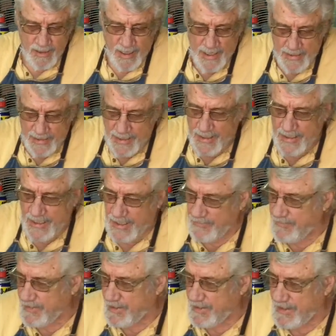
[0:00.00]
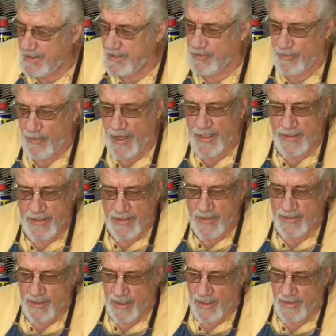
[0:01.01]
I think even the
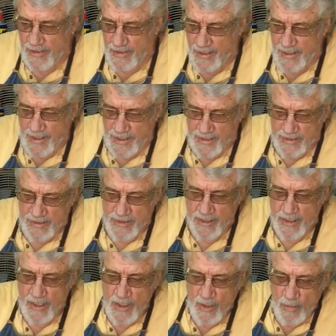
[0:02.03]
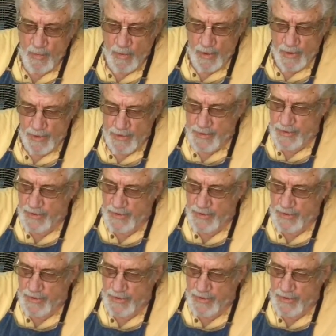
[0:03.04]
directions on this were